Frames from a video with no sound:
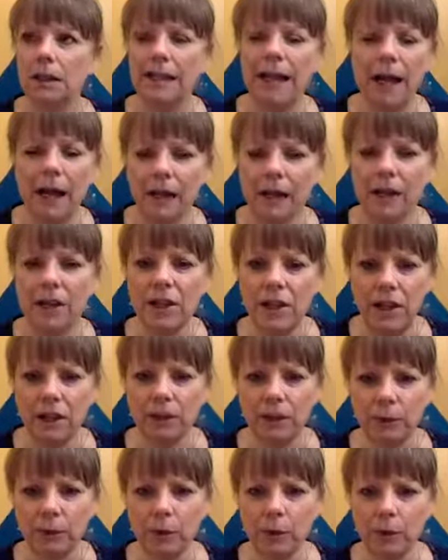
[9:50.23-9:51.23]
I can think
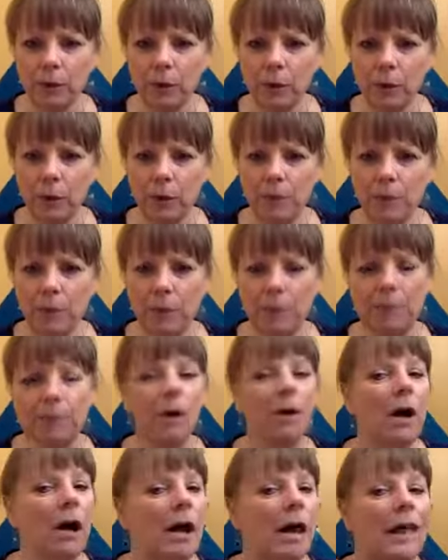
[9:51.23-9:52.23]
of 3 or 4 people.
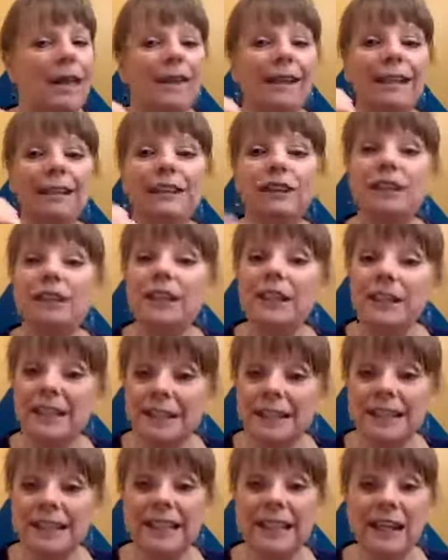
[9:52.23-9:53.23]
Then
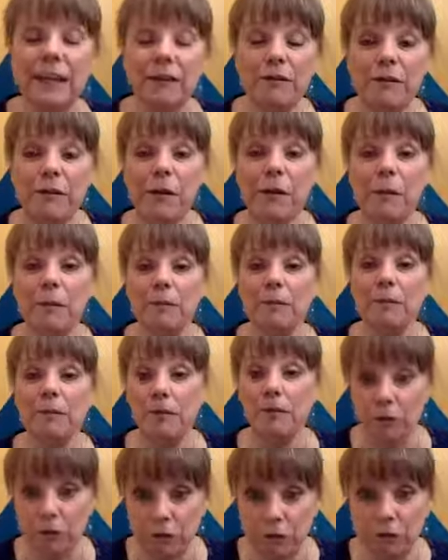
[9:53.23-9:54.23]
just give them
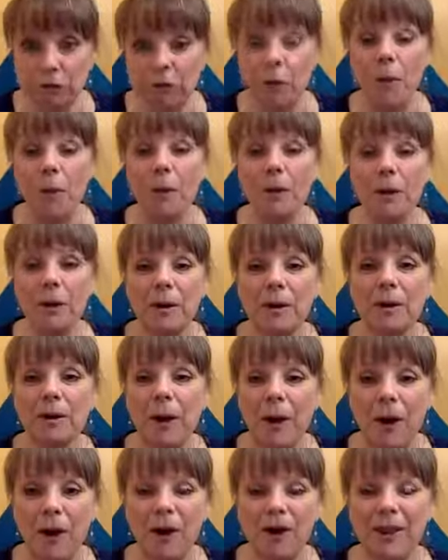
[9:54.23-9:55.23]
the 4
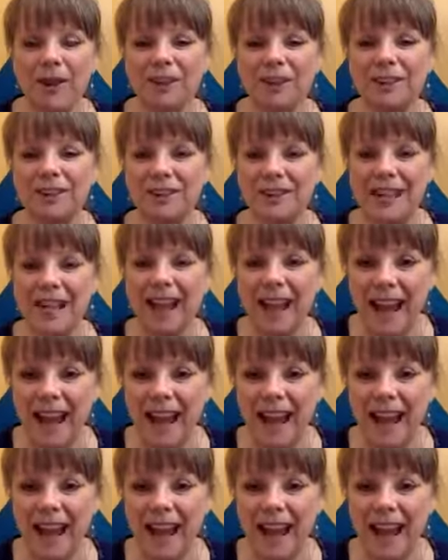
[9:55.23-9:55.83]
cards,